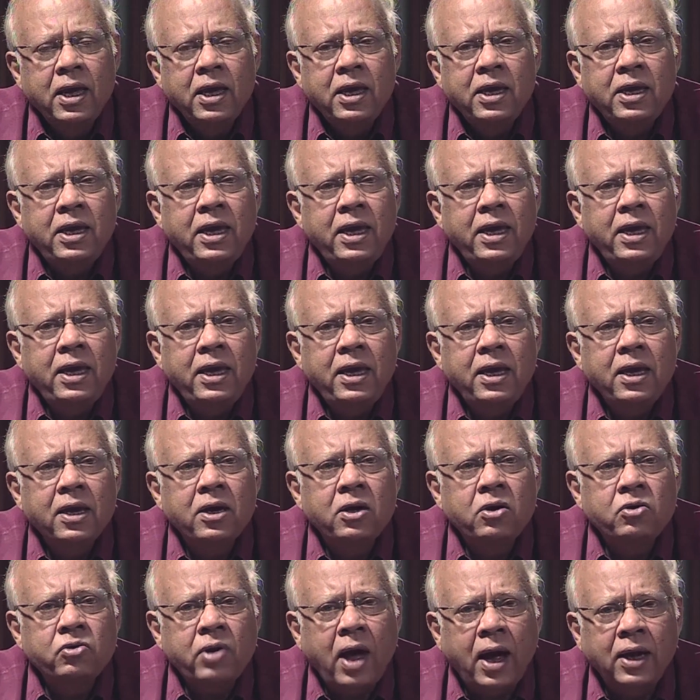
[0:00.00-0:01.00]
He
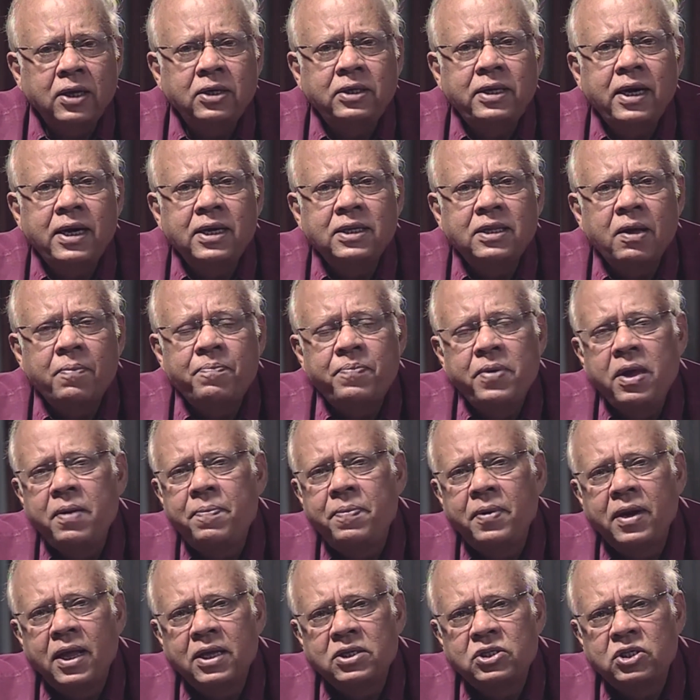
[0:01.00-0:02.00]
granted the
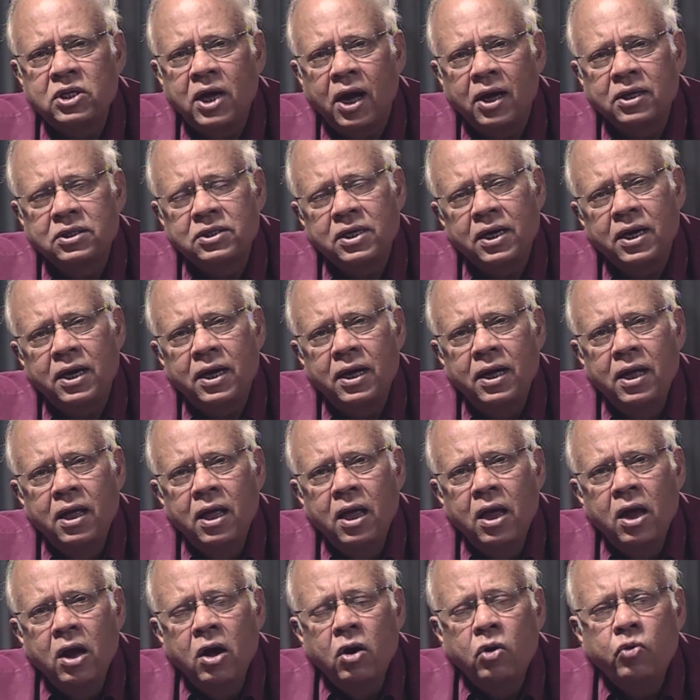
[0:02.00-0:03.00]
people a charter
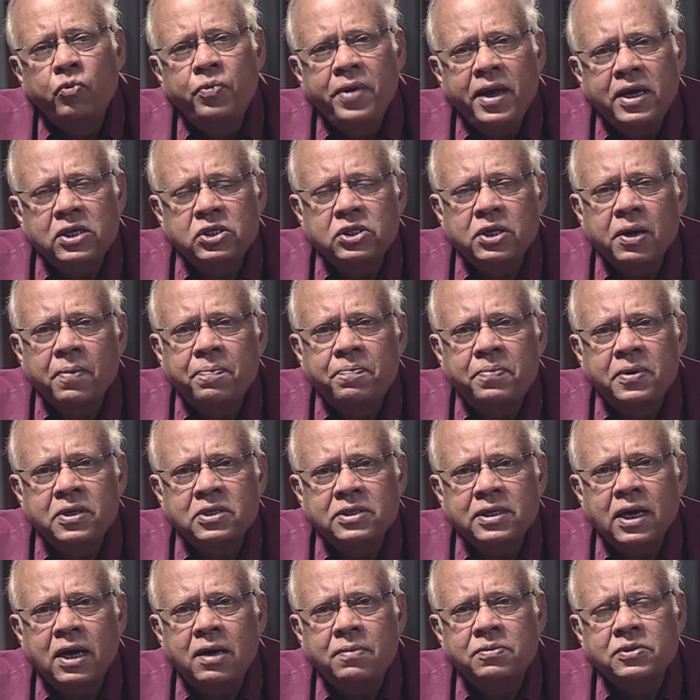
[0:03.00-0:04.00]
which
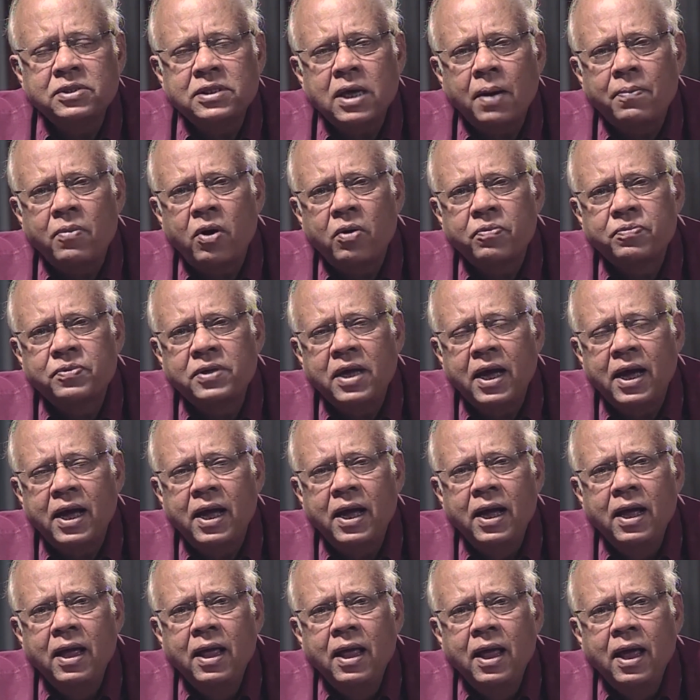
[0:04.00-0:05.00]
preserved some of the
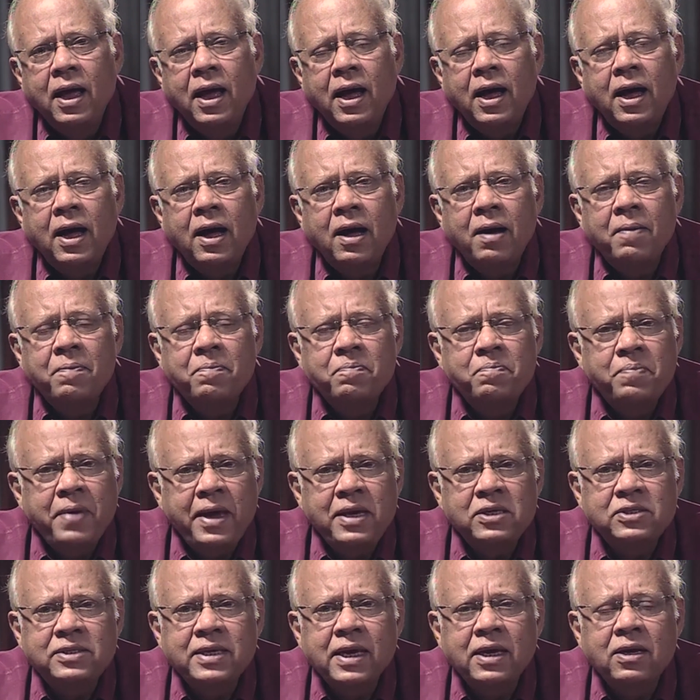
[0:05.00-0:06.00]

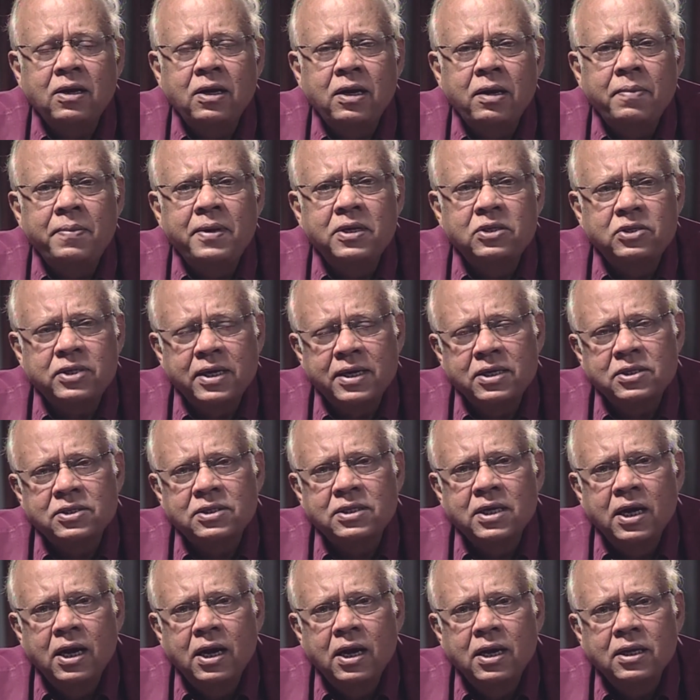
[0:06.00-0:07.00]
basic liberties
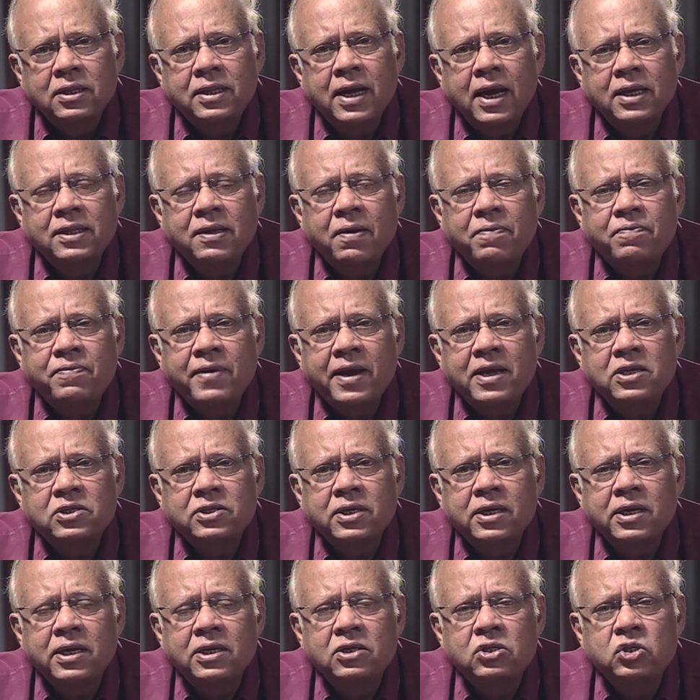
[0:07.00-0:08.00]
that the French
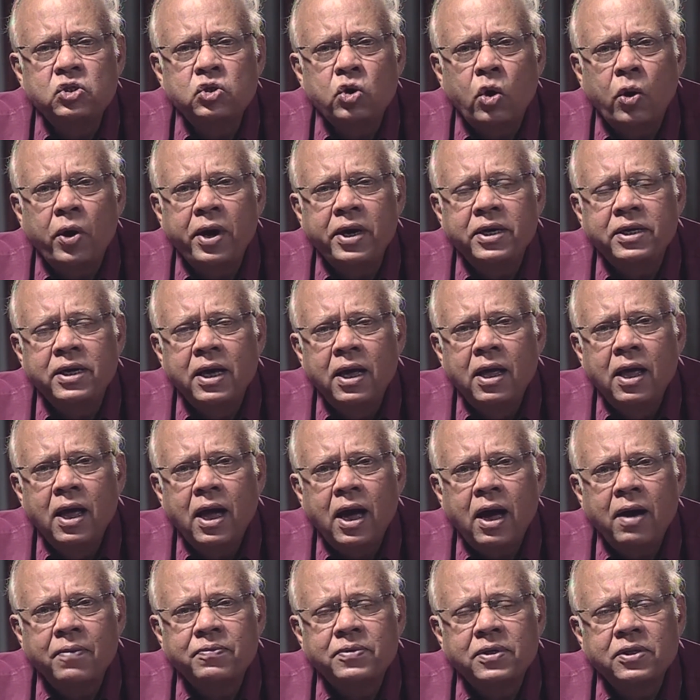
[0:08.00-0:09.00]
had enjoyed
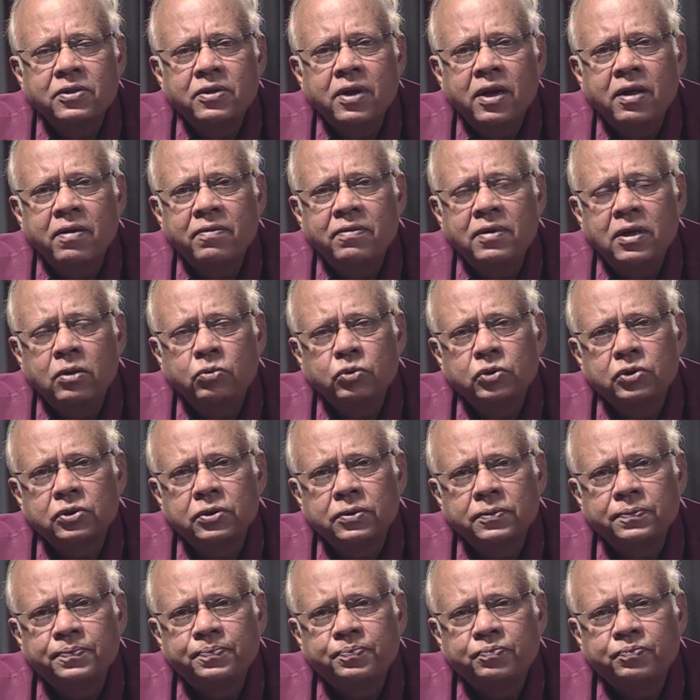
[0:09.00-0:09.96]
after the Revolution.